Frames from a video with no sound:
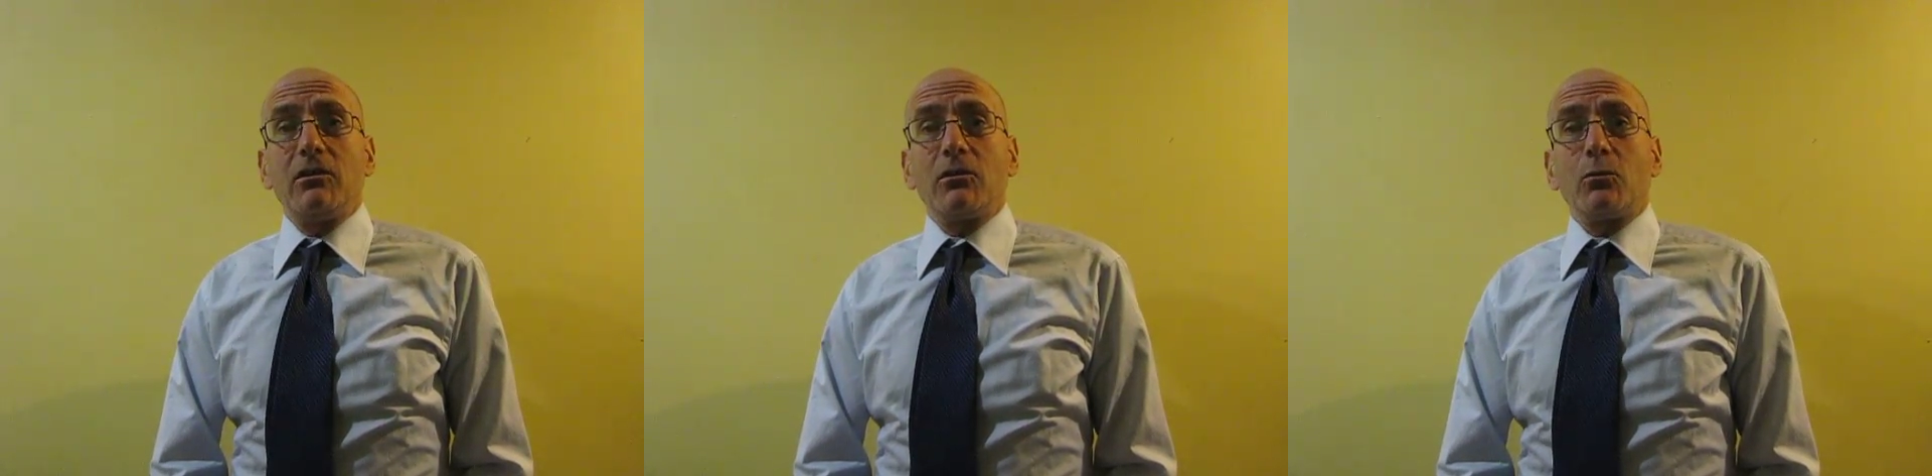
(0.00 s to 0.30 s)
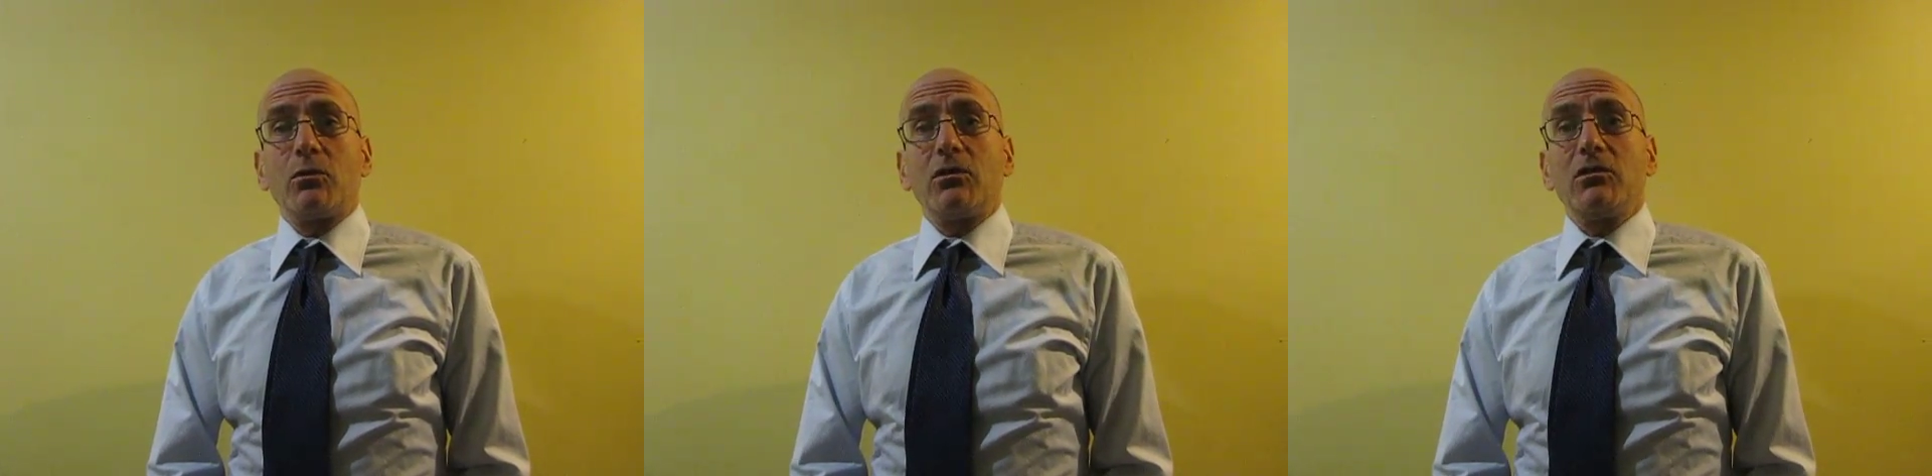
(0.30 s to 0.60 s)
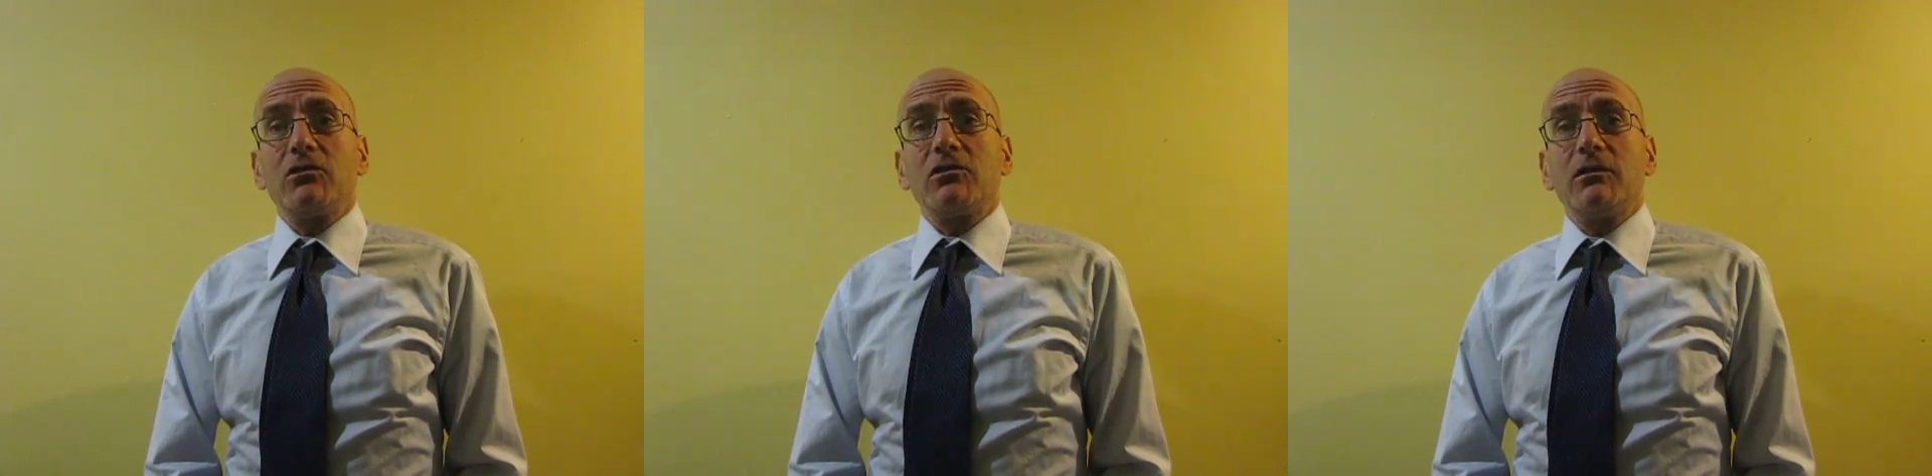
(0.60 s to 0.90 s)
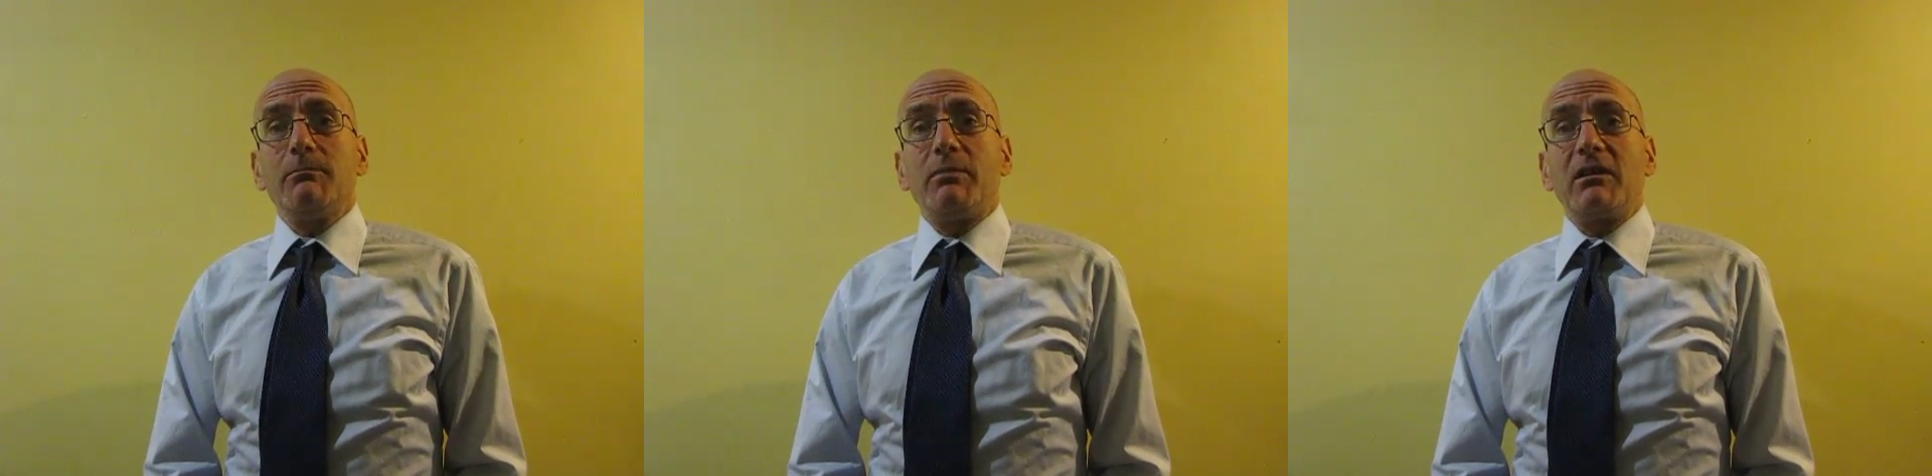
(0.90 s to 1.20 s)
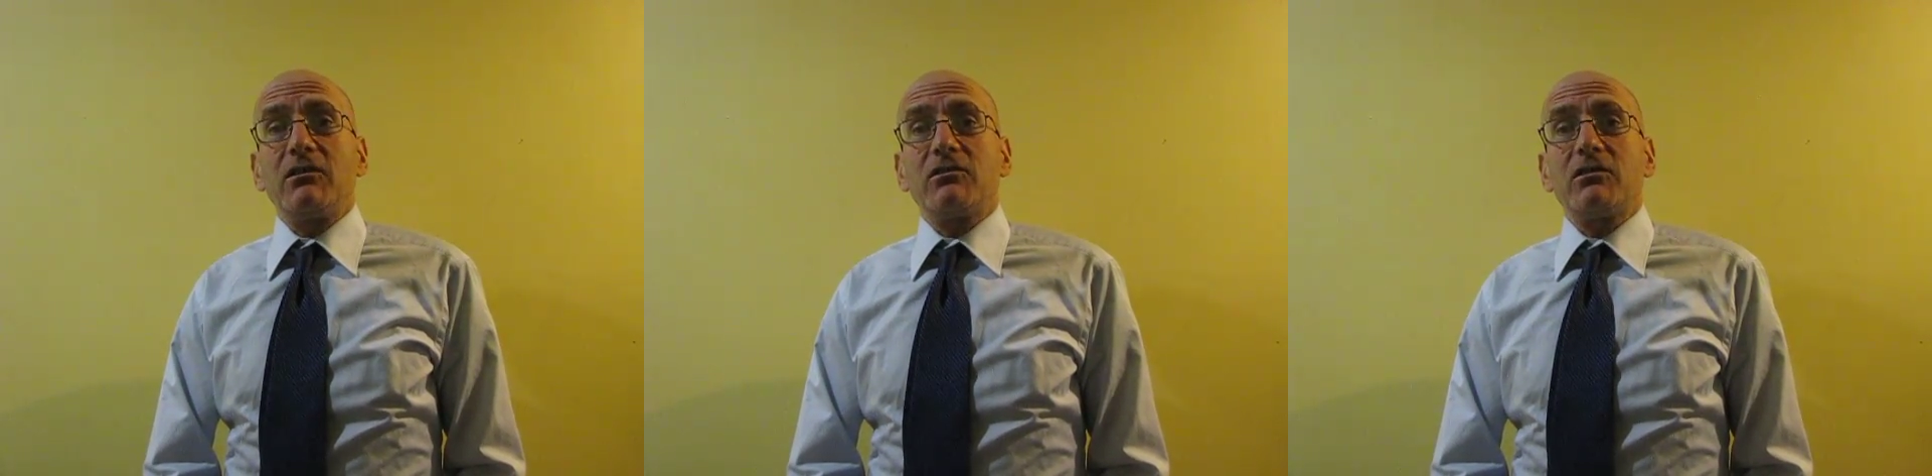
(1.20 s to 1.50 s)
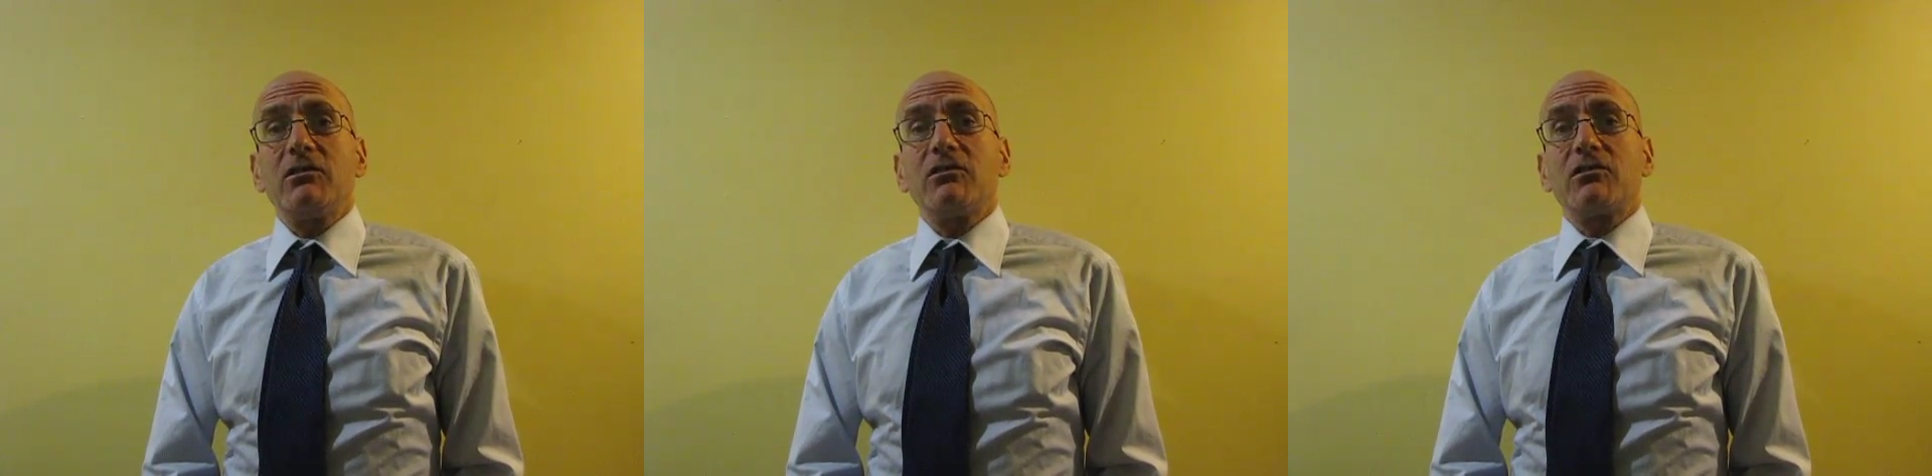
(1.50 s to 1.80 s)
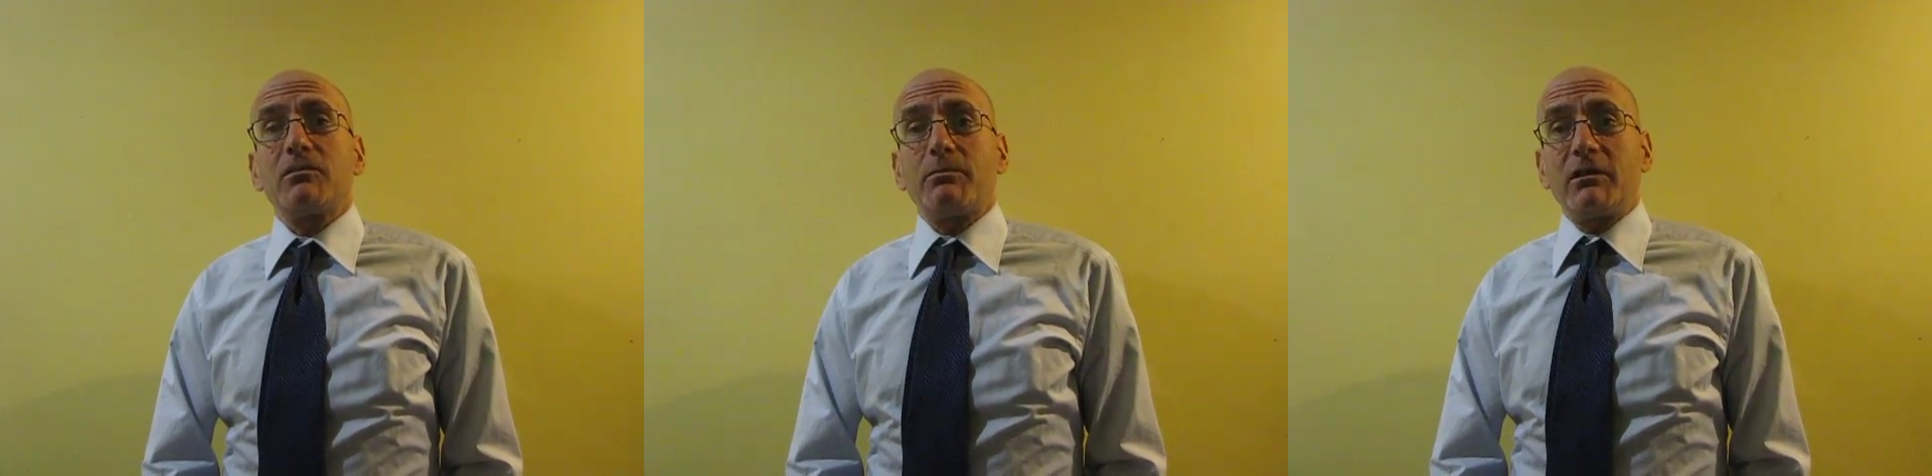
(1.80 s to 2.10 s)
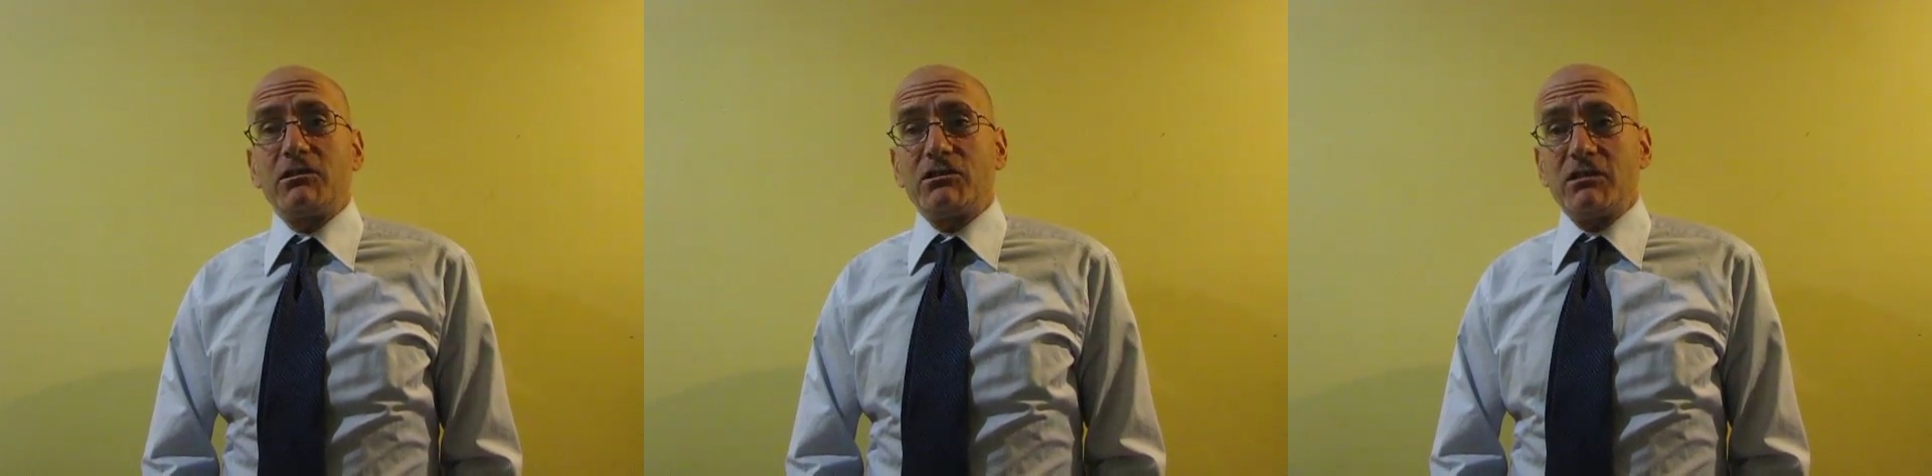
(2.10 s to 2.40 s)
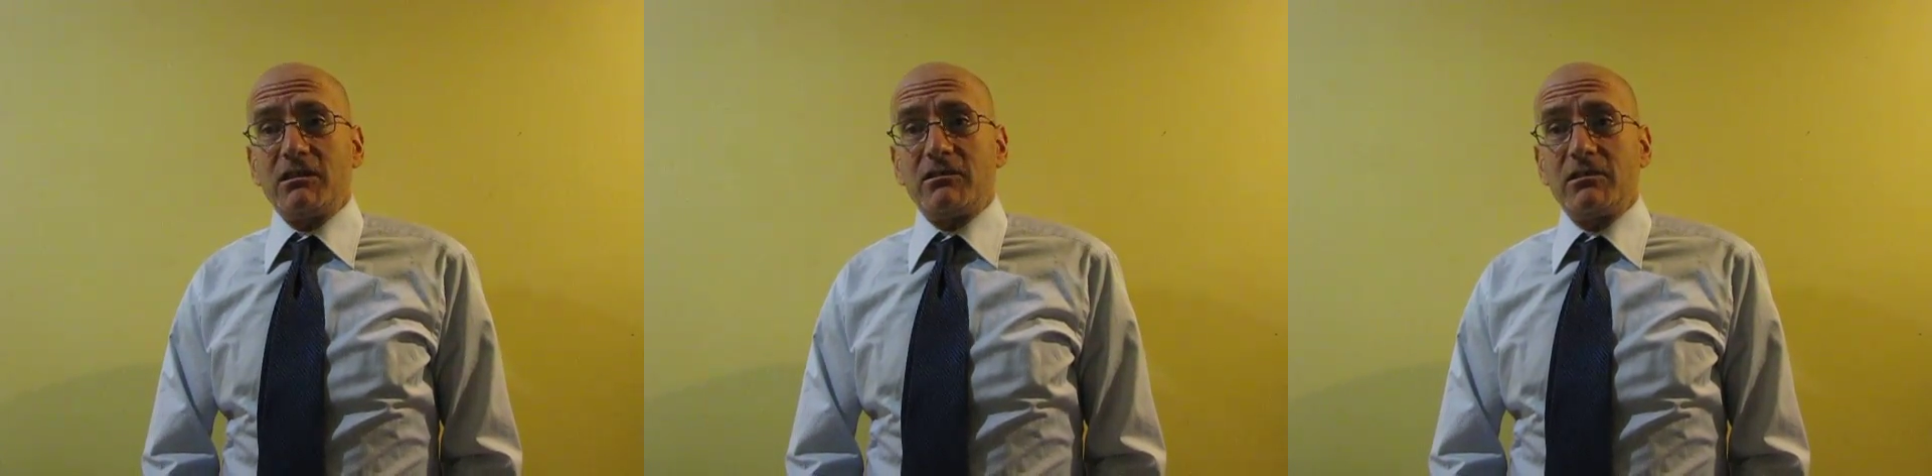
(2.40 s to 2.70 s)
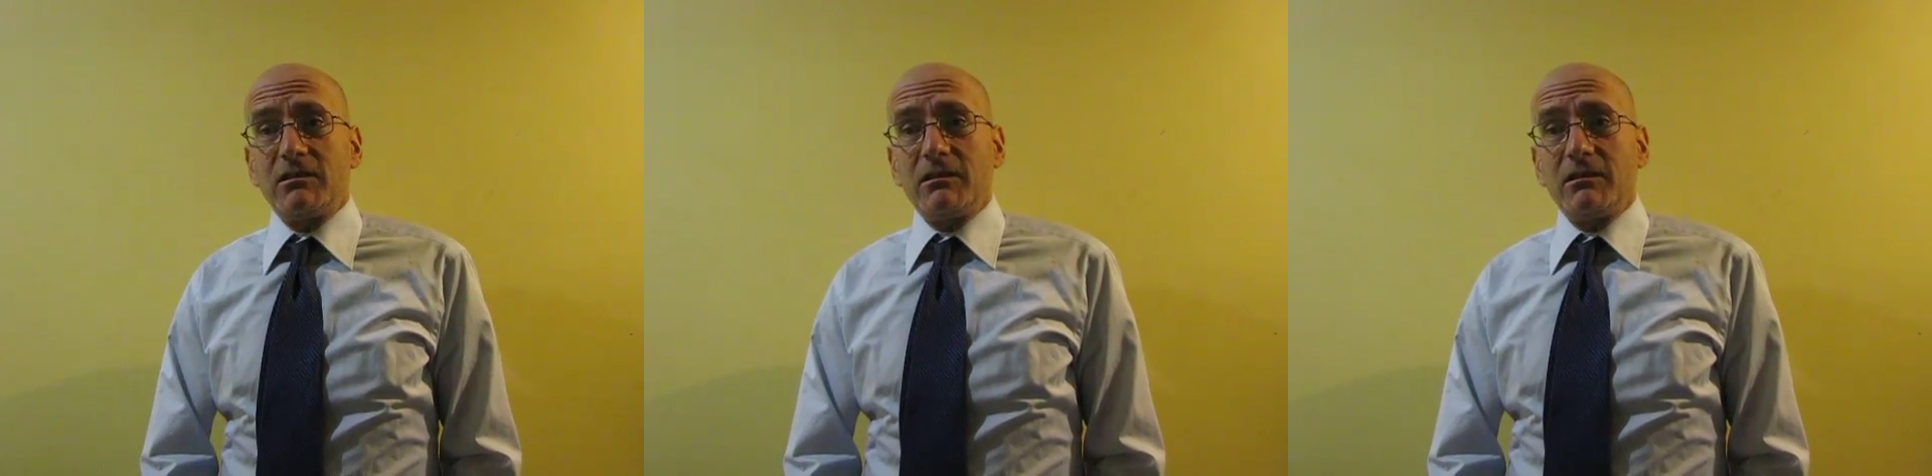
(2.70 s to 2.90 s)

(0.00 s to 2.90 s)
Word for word: The world's biggest spreadsheet.